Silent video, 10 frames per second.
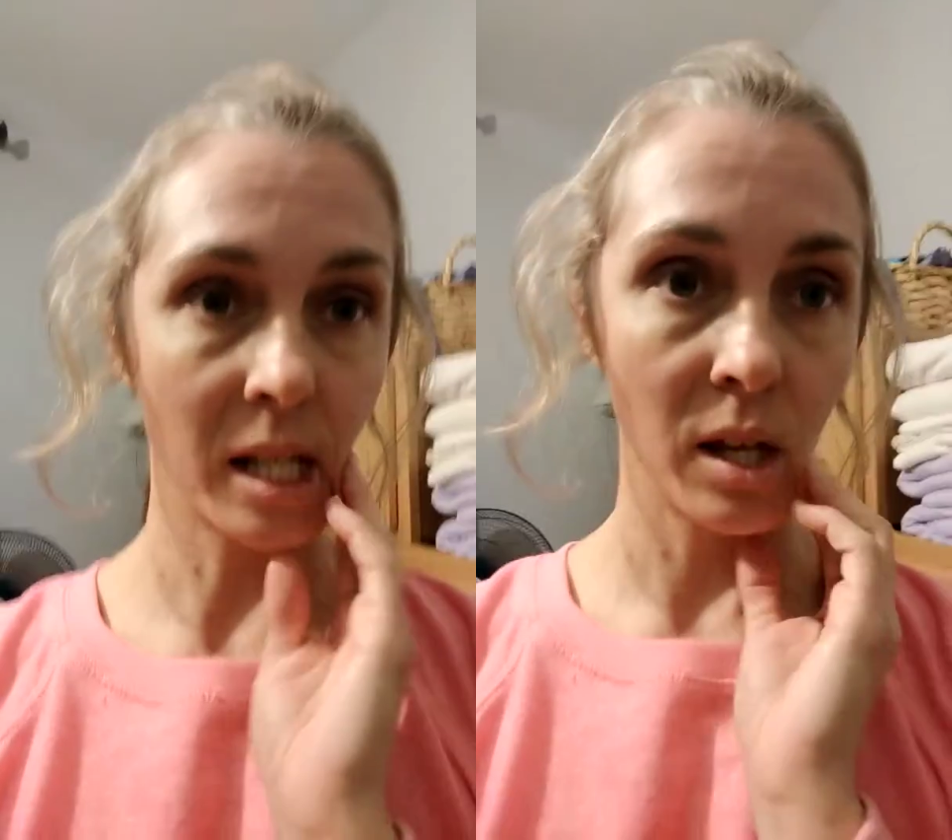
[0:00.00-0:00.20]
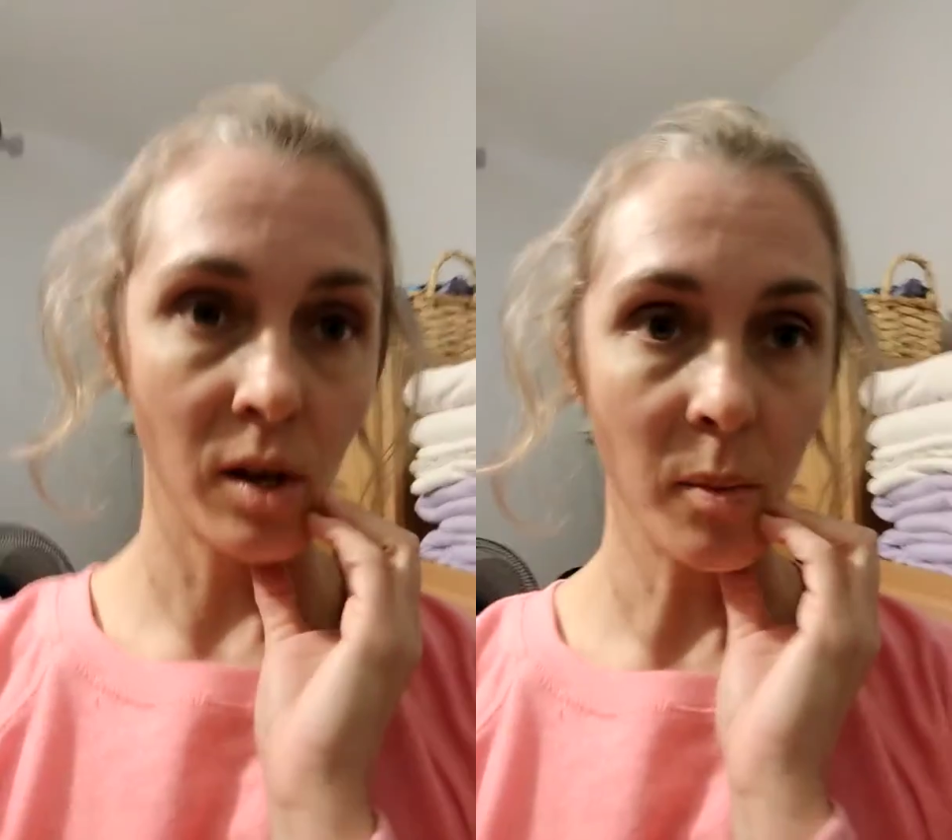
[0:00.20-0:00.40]

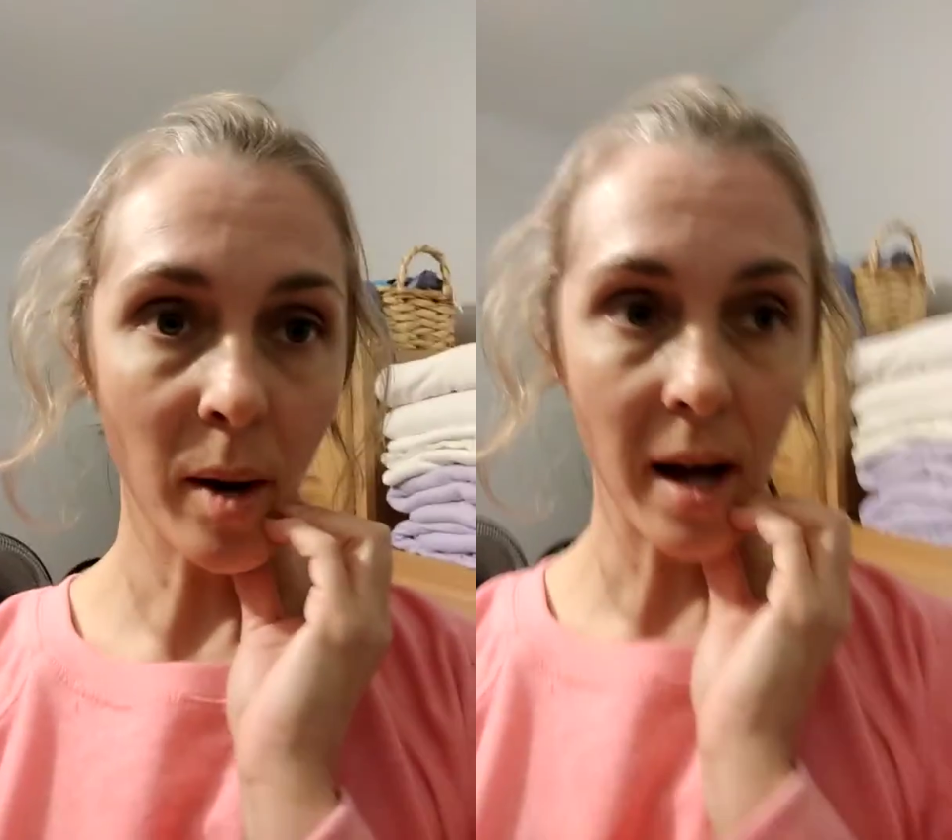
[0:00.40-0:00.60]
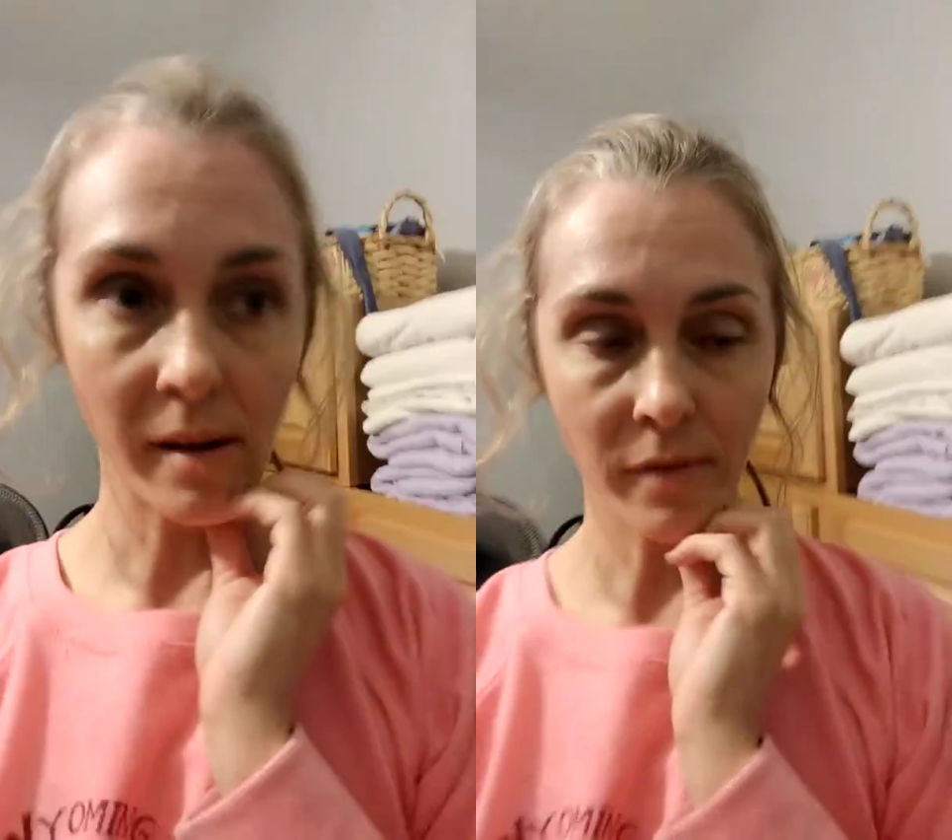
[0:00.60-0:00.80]
that you can
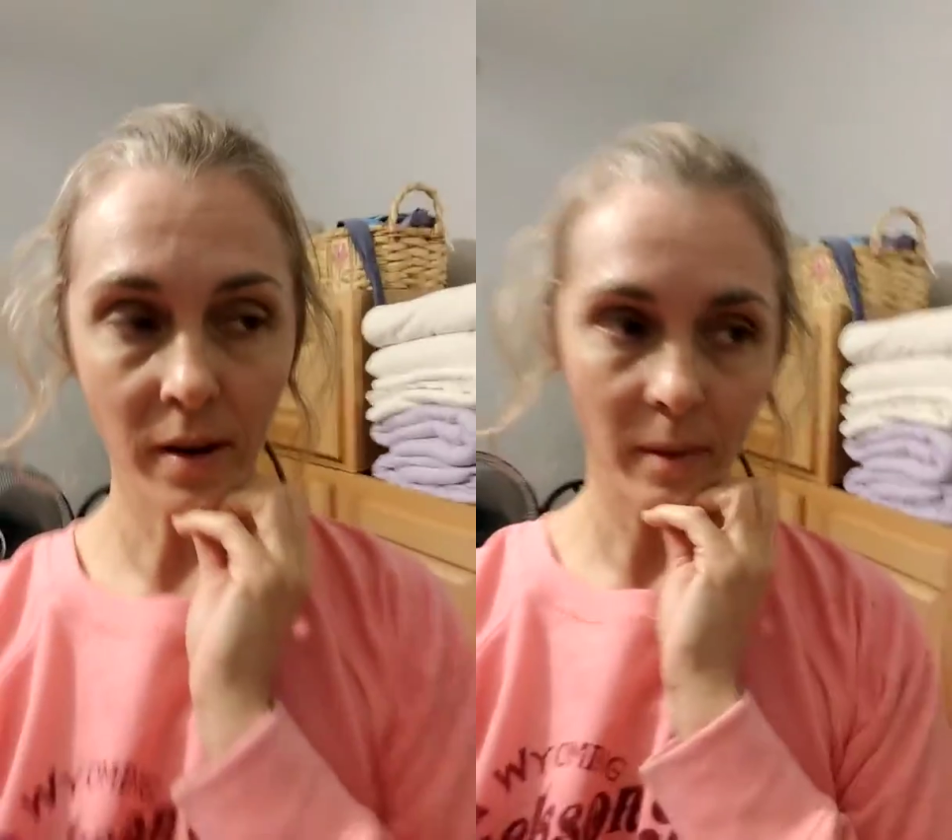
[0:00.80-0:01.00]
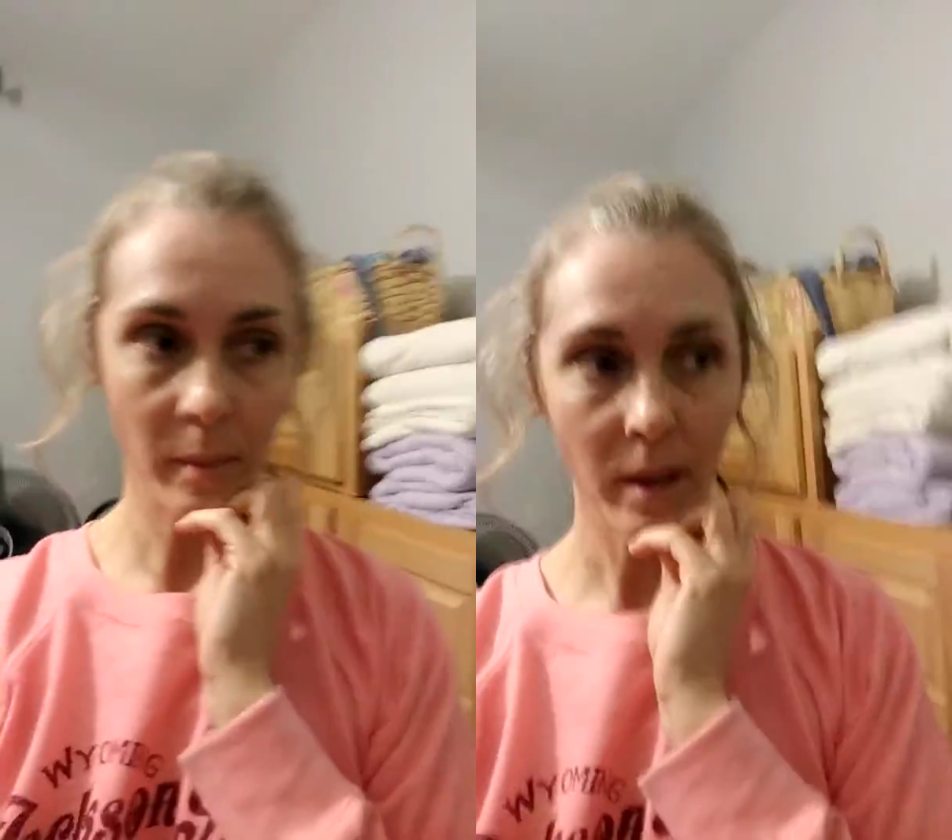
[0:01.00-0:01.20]
buy
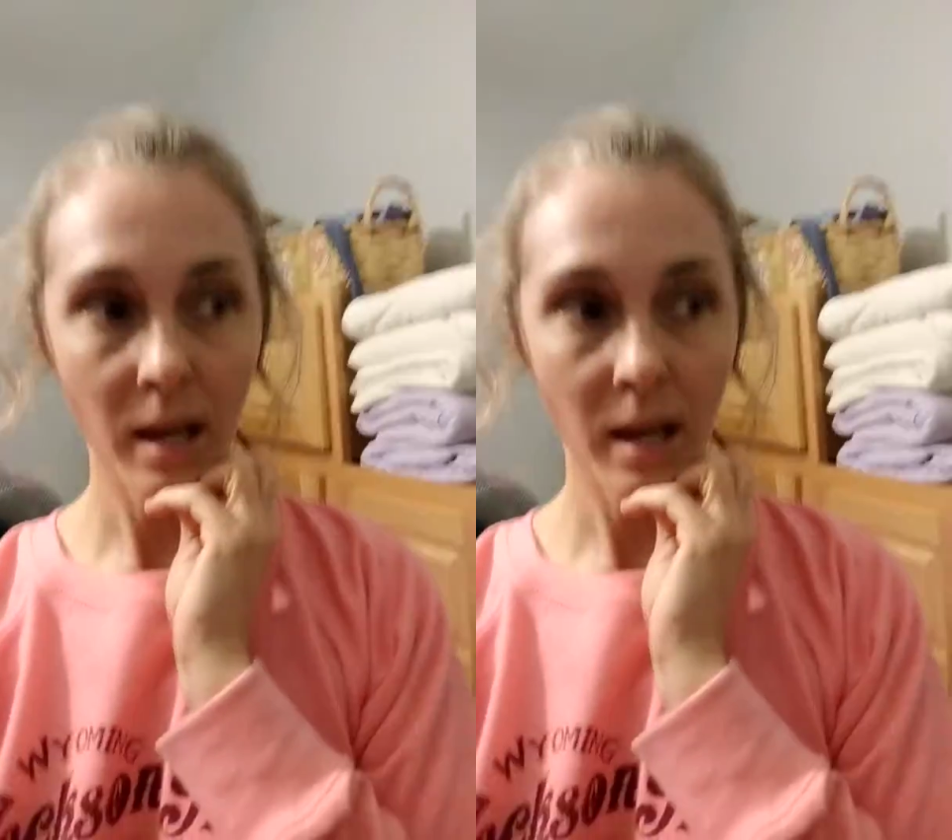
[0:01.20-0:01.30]
from